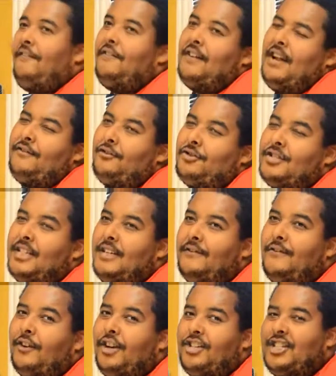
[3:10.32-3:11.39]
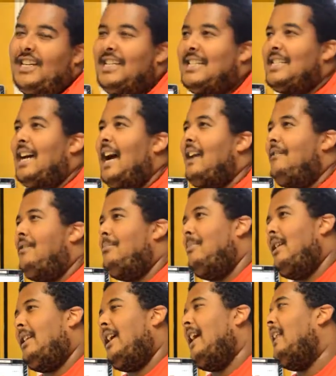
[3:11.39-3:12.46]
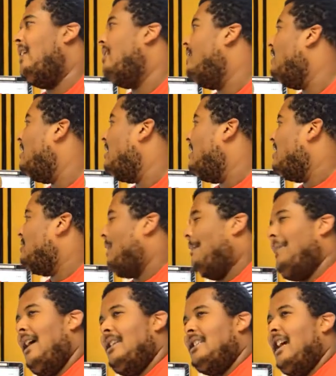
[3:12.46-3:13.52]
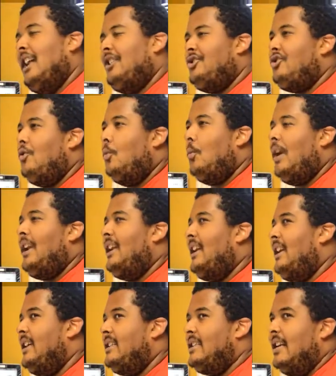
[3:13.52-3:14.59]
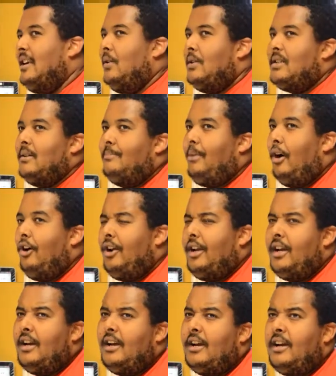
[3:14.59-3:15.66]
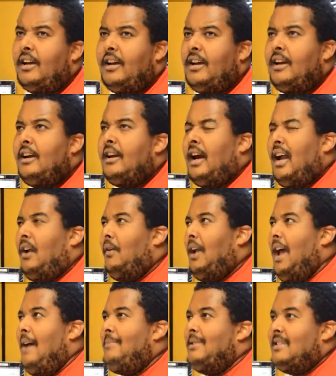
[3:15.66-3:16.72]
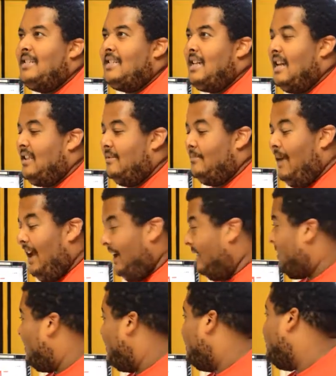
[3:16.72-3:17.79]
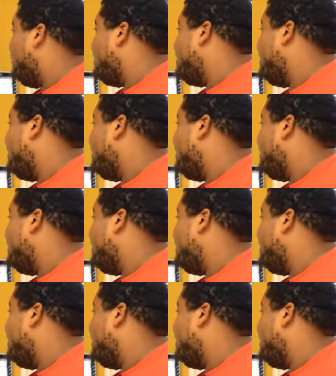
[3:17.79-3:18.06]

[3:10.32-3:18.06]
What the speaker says: never seen footage inside of the Met Gala, so I'm not entirely sure what it is. I know it's a party. I know what happens inside the Met, which is